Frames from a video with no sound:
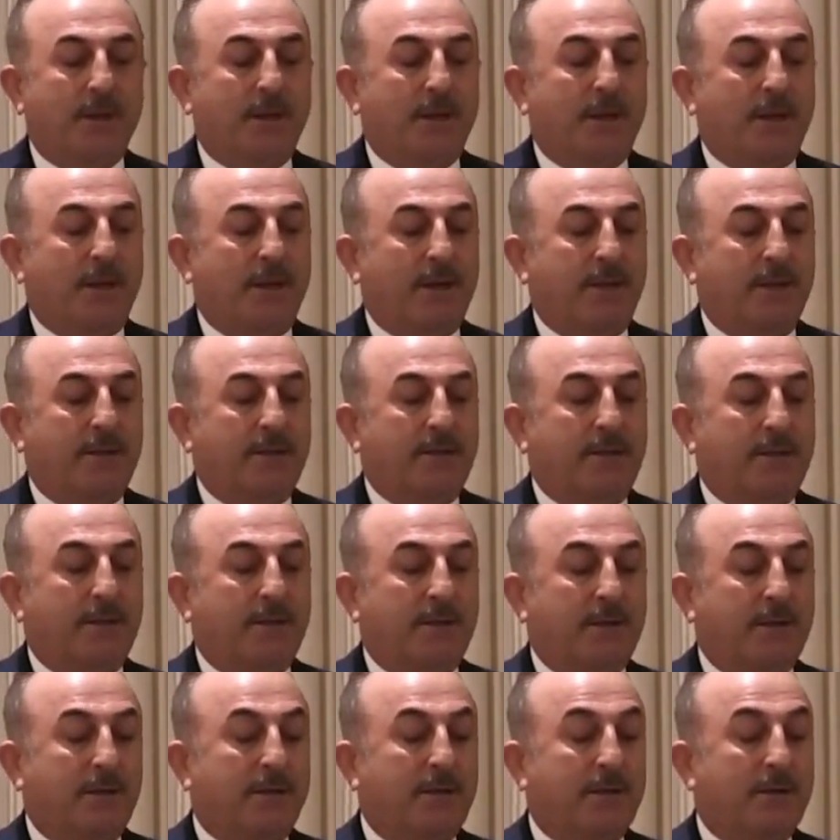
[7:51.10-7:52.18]
And
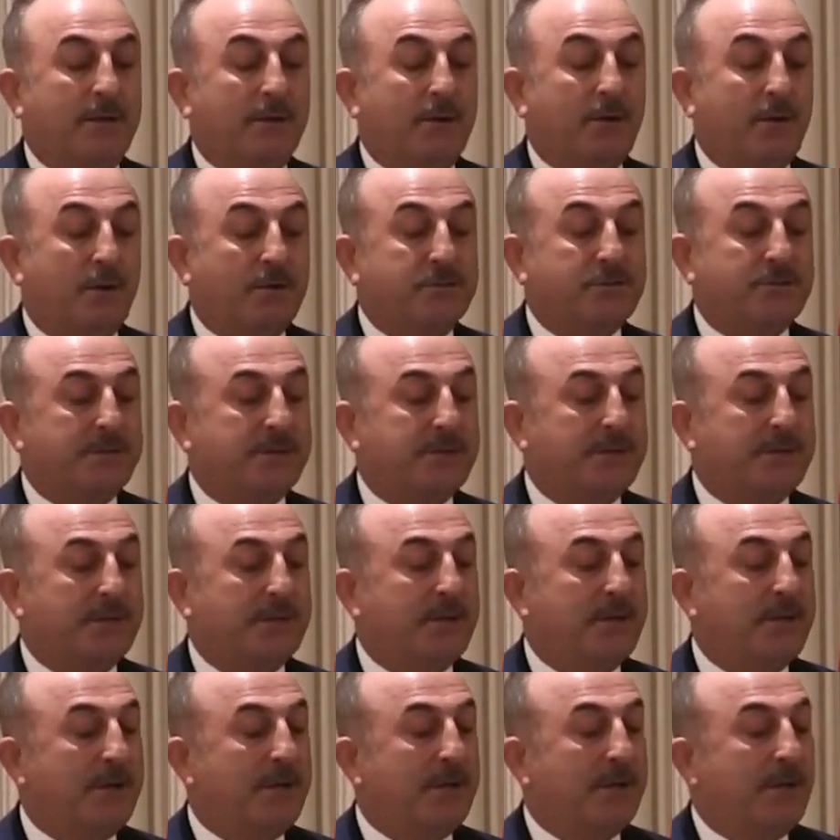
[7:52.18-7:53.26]
contrary
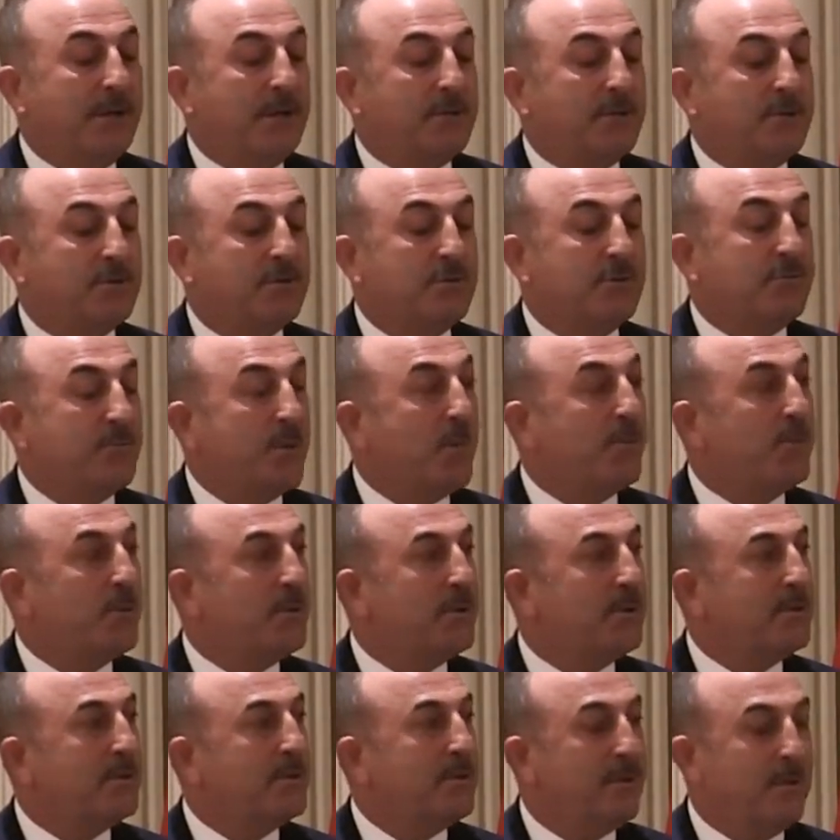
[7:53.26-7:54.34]
to the
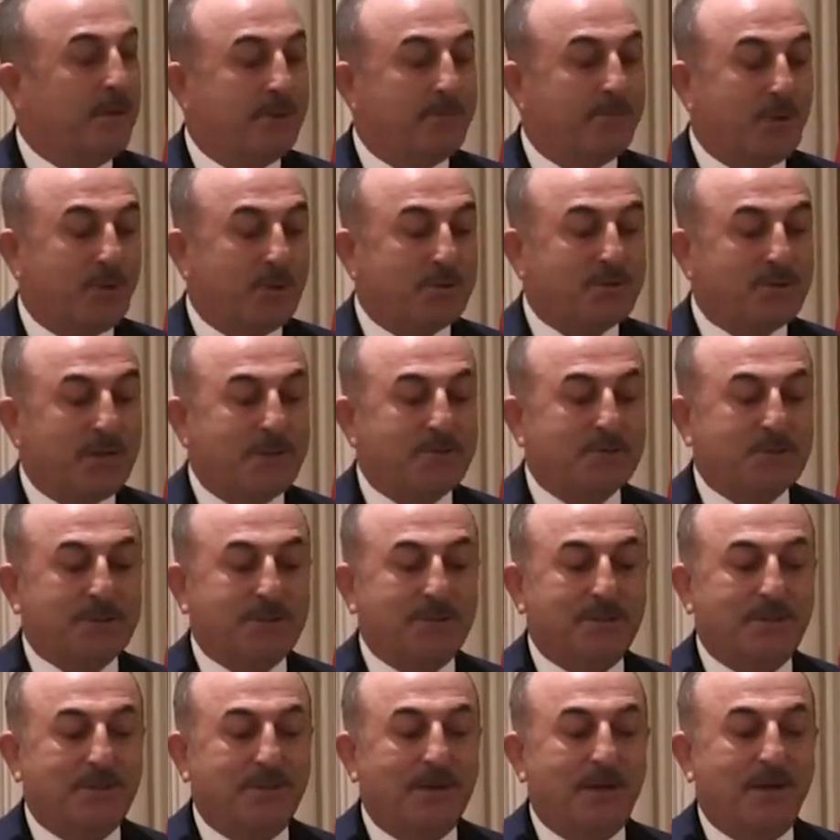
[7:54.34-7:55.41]
popular
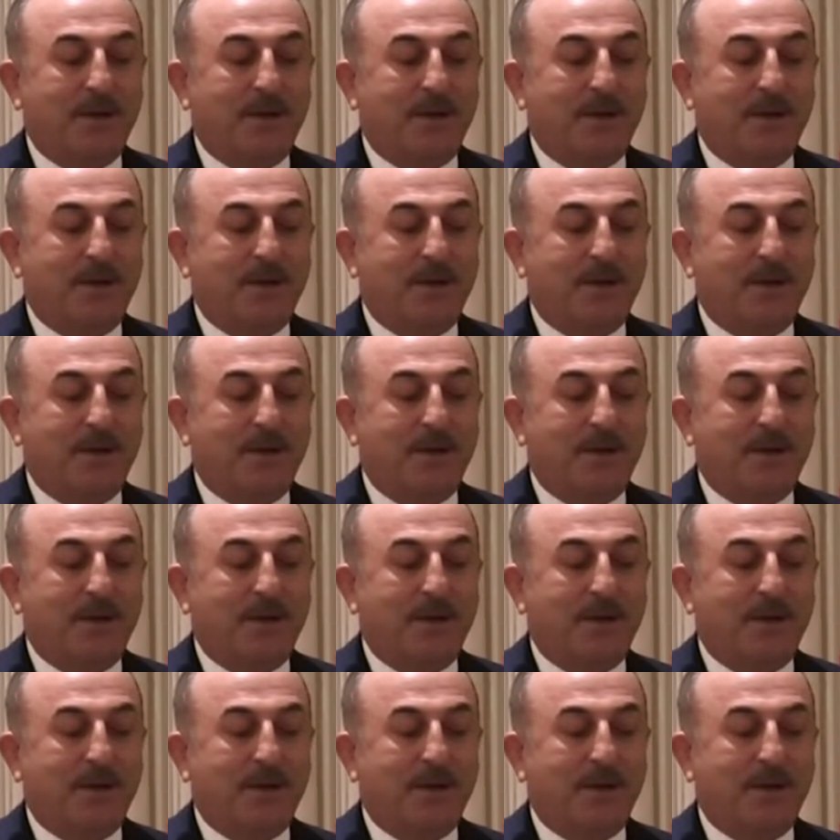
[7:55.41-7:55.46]
perception,